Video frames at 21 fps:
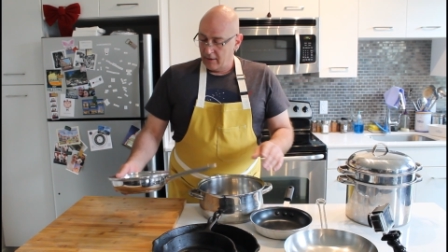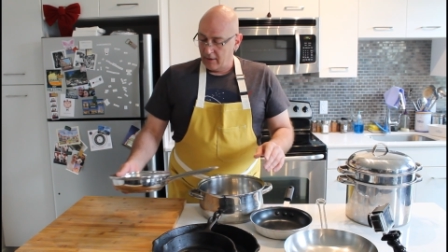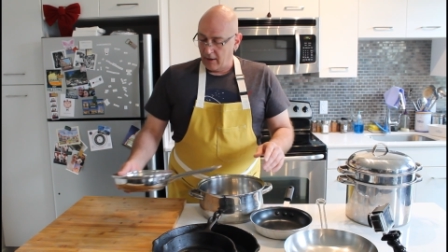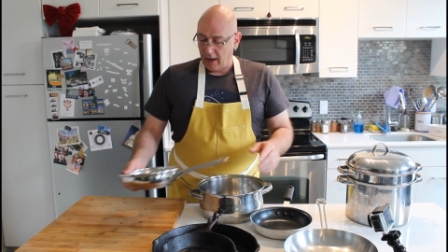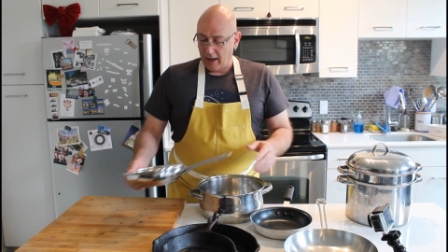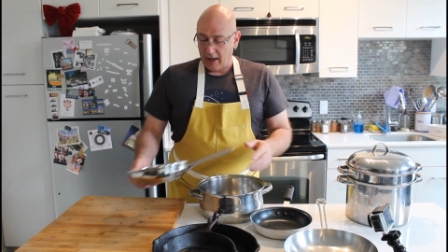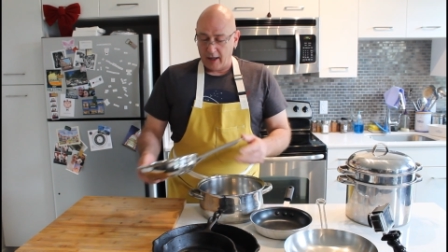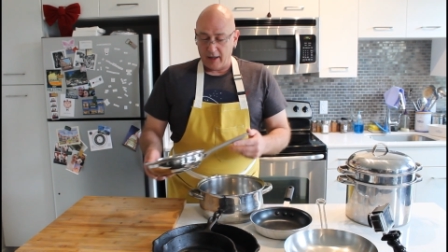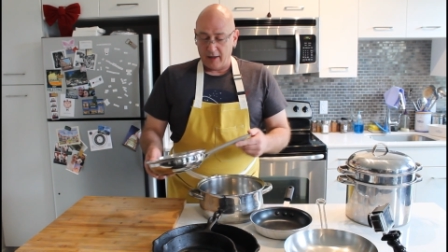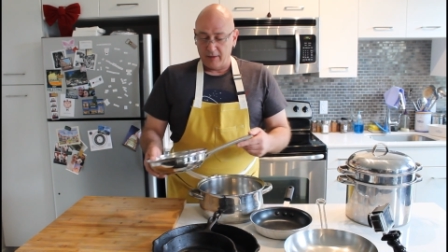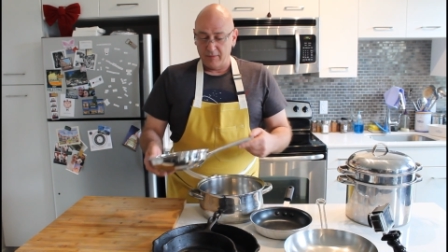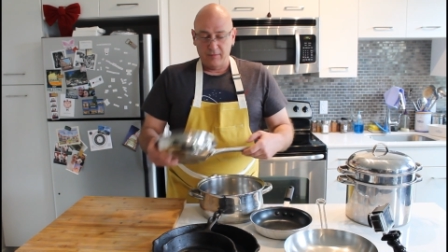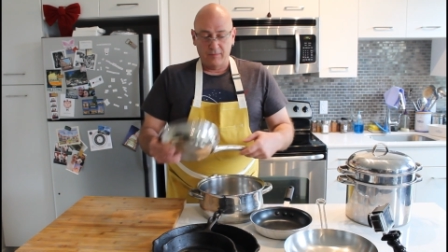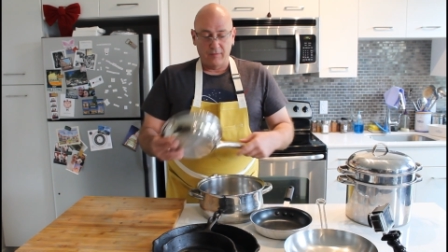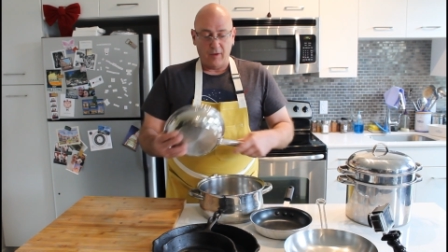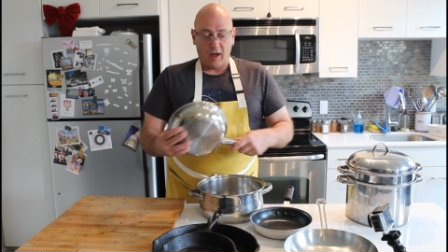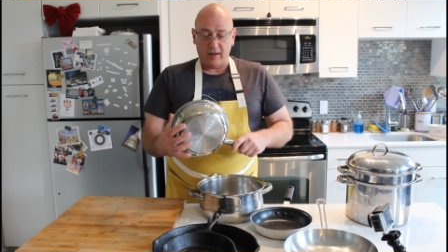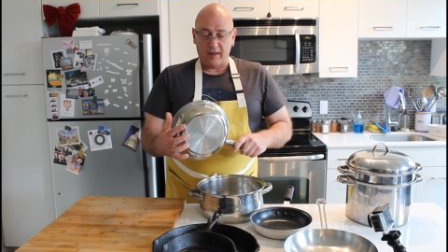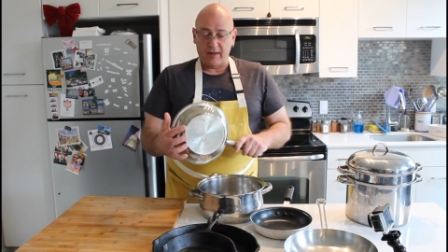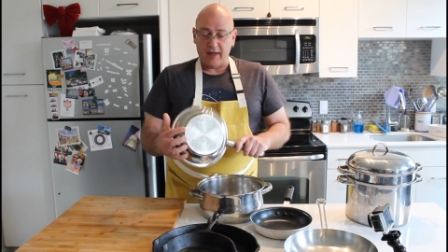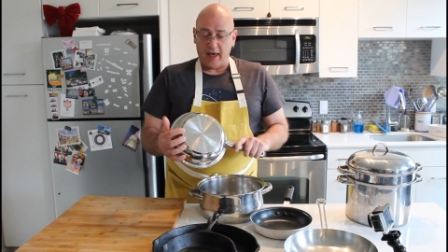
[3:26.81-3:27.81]
uh,
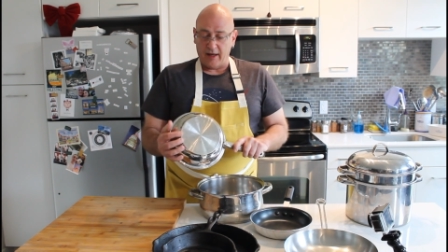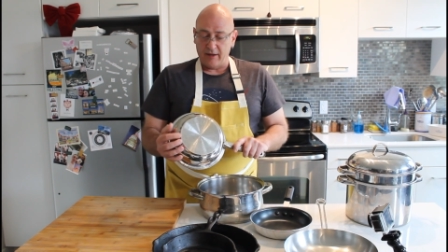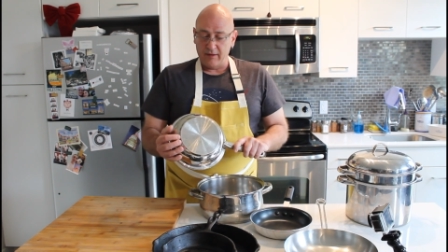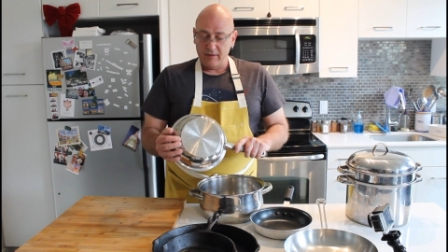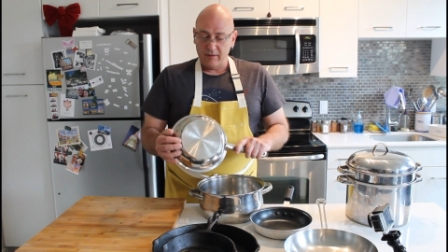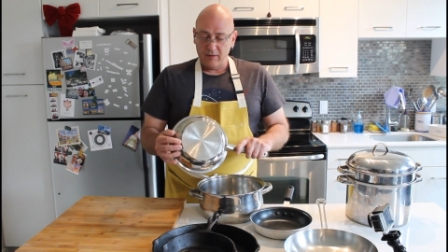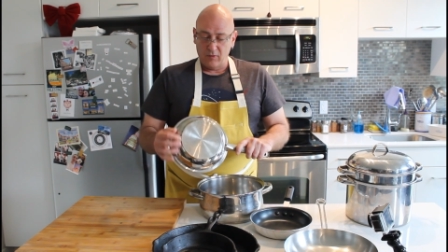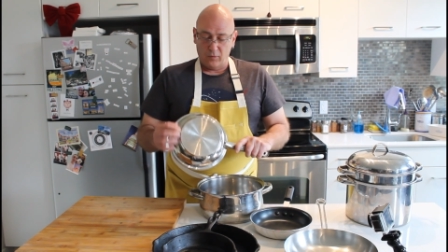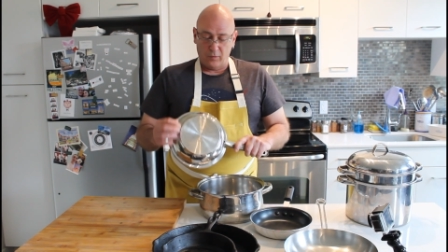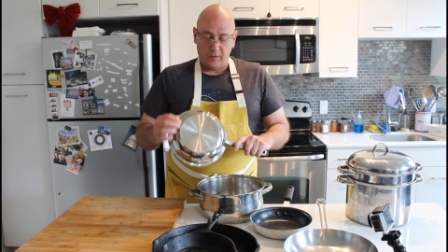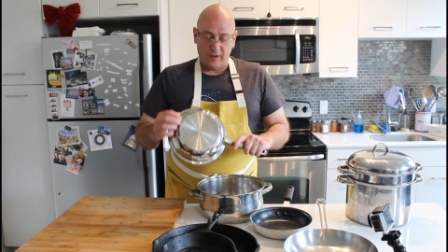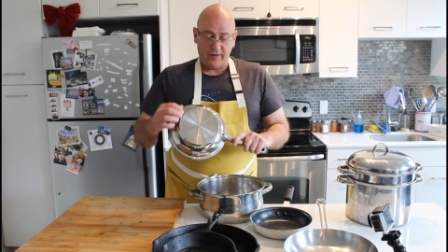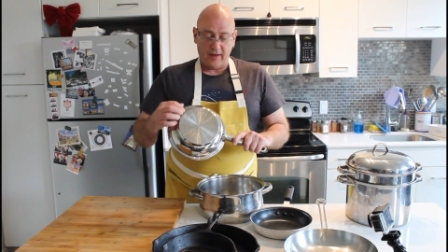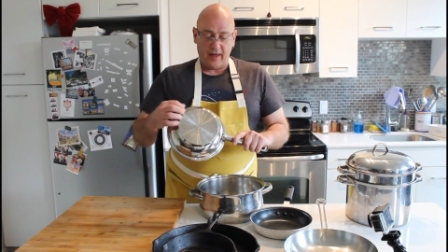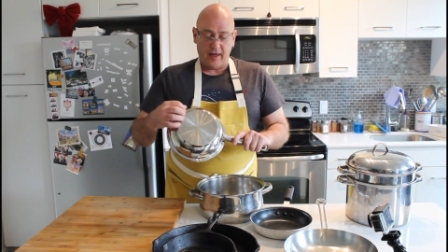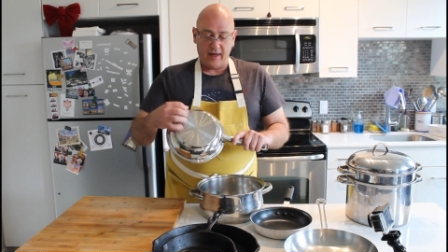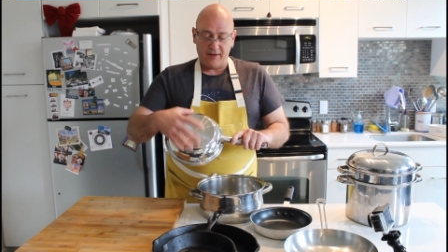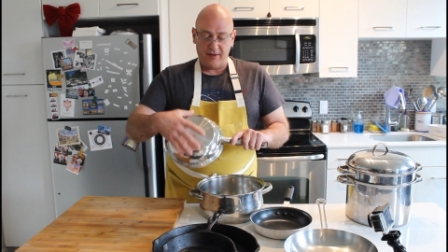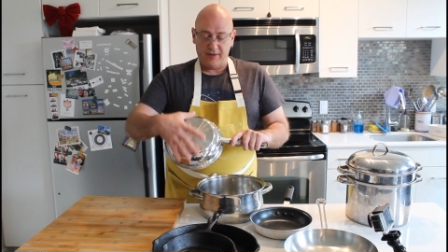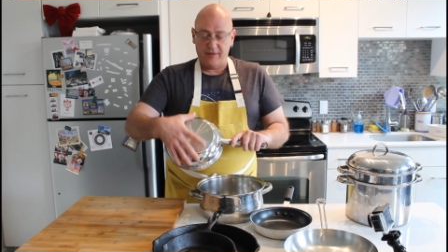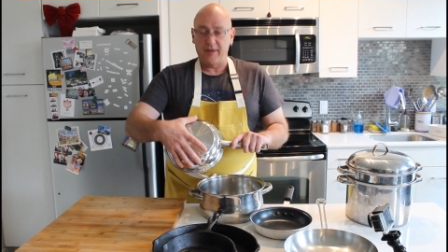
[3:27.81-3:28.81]
again, with
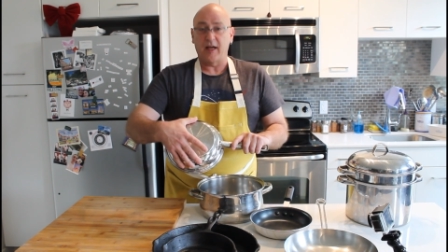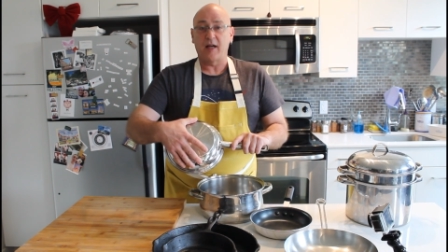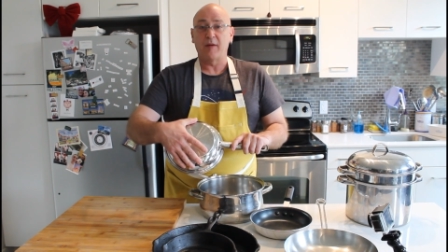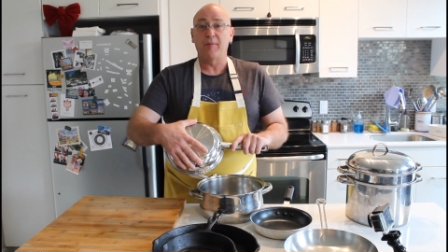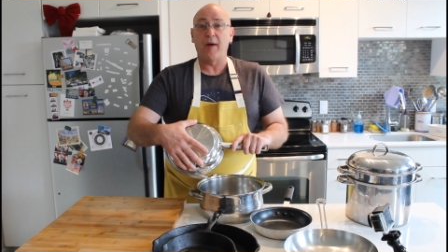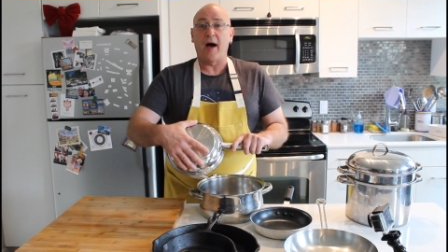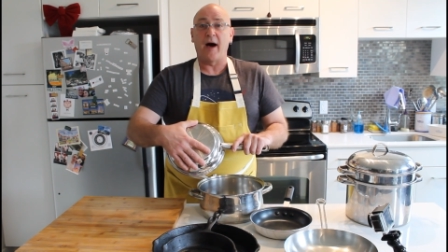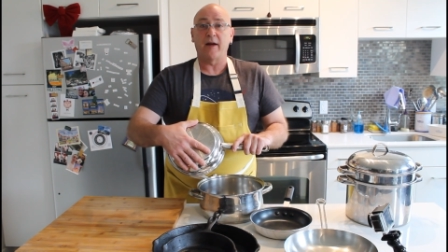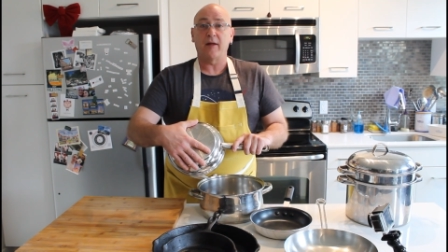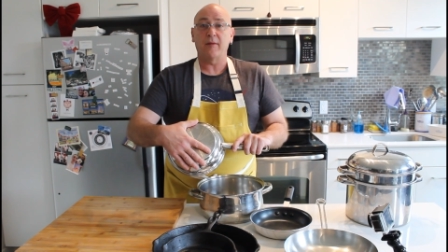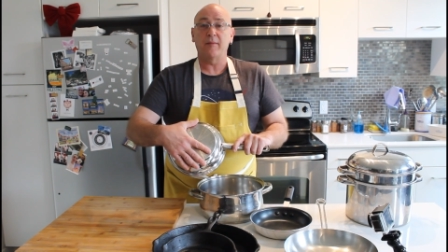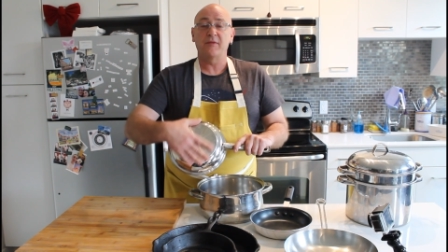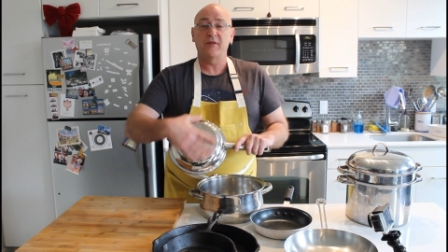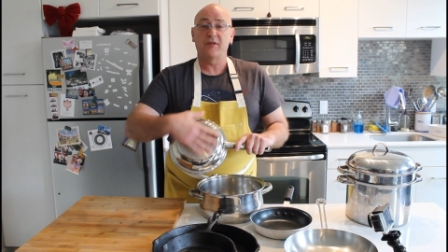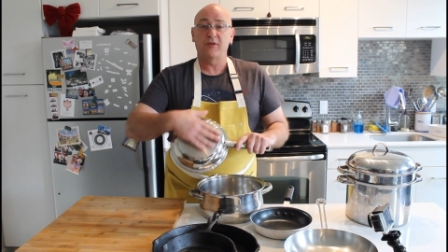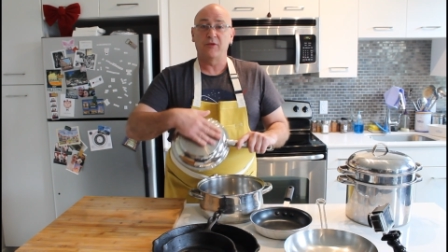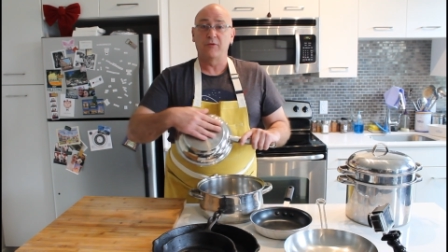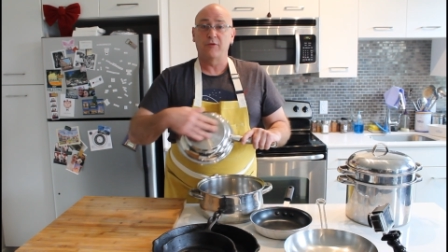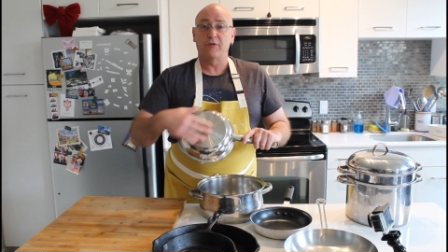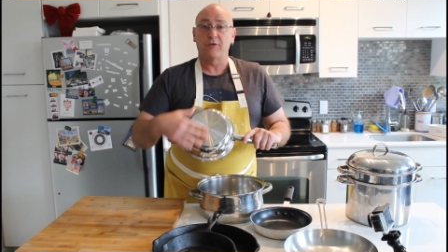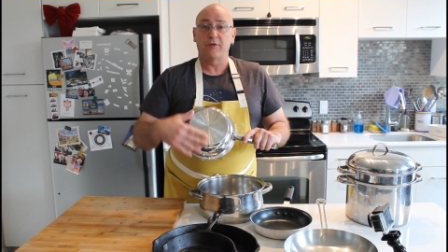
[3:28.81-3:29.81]
a thick bottom
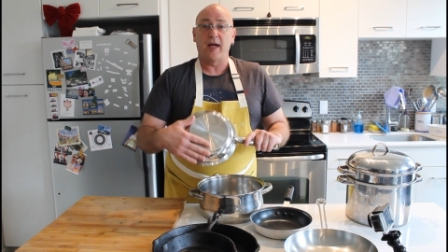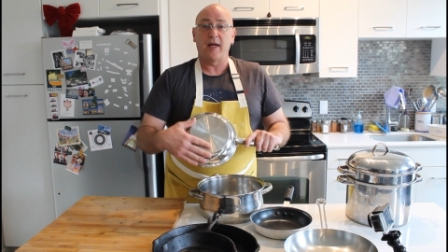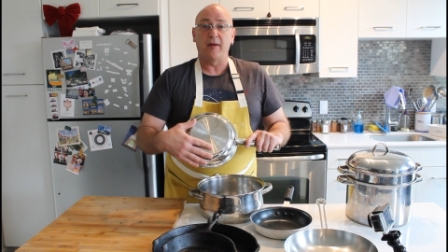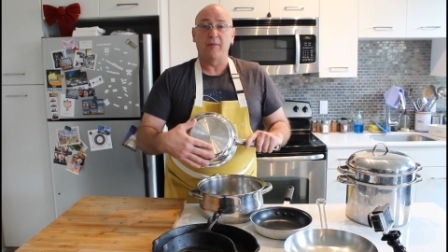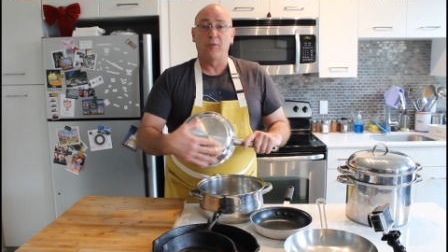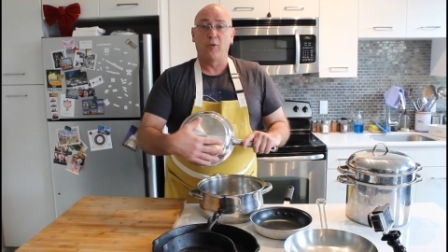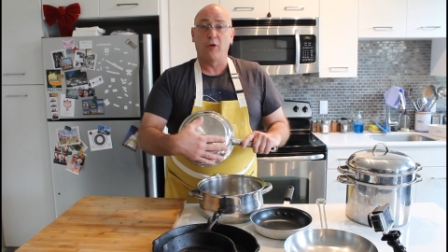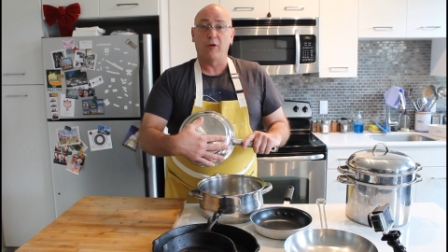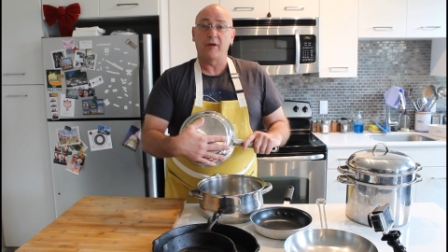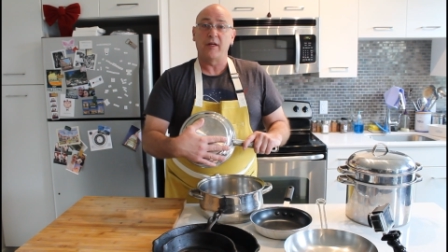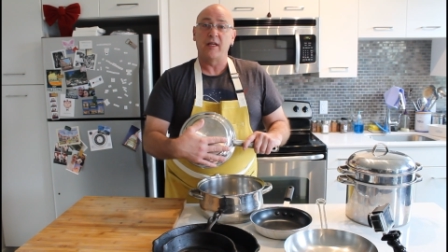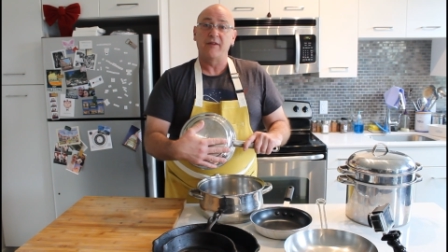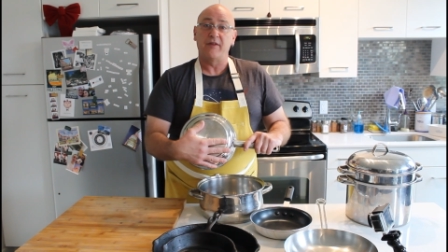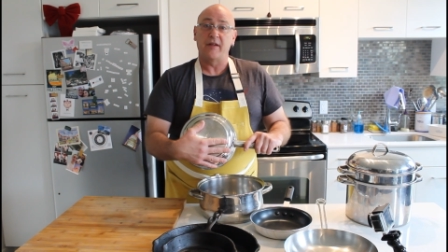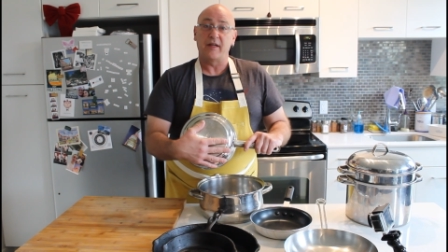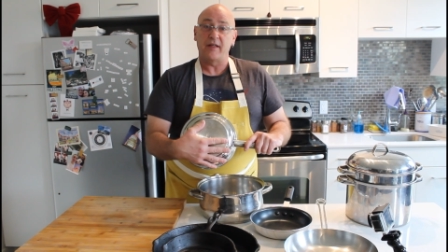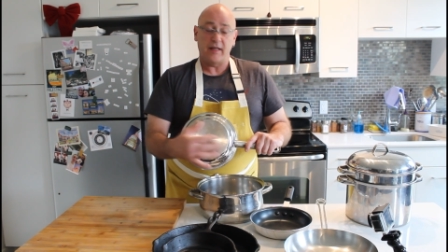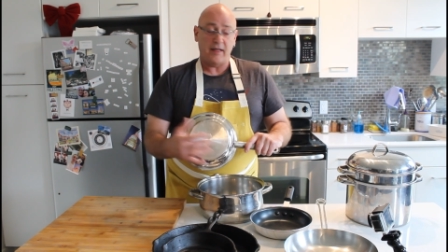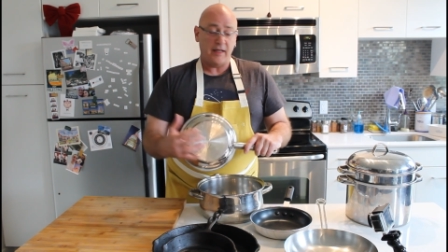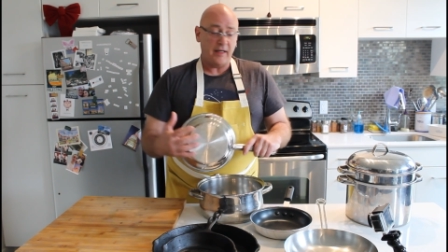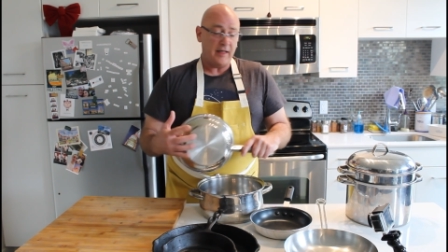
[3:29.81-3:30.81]
to create more
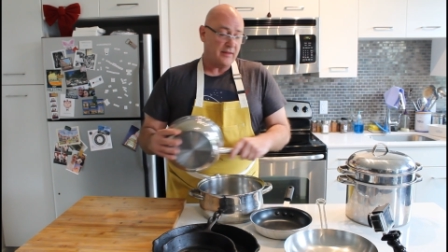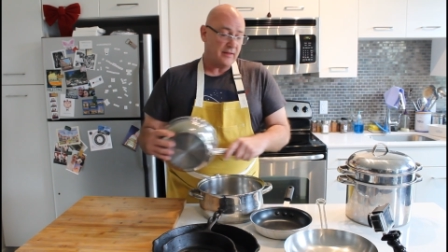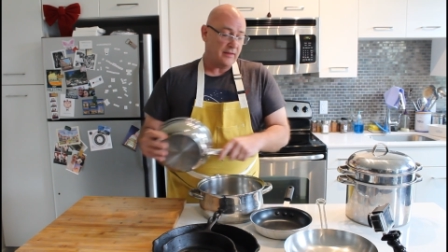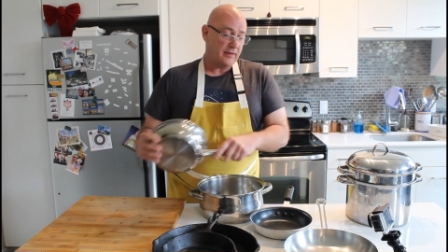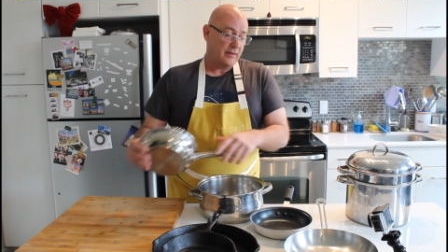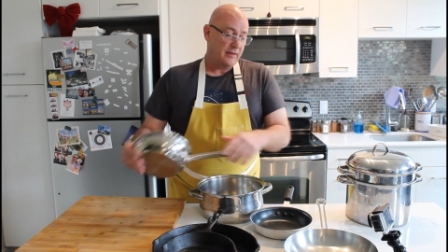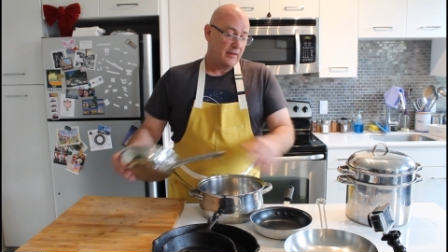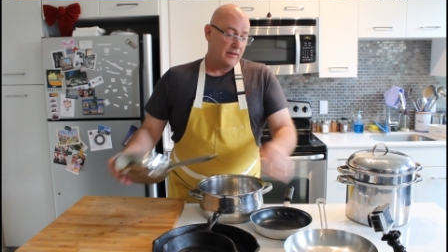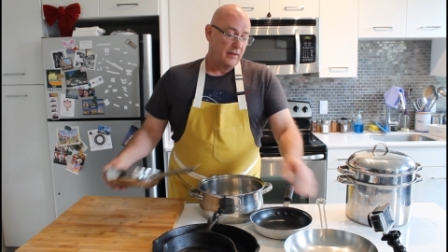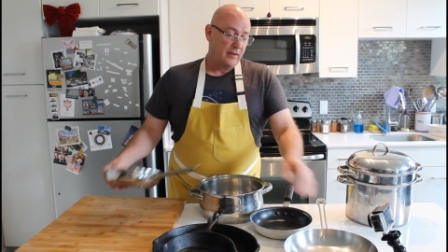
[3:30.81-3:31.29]
even heat.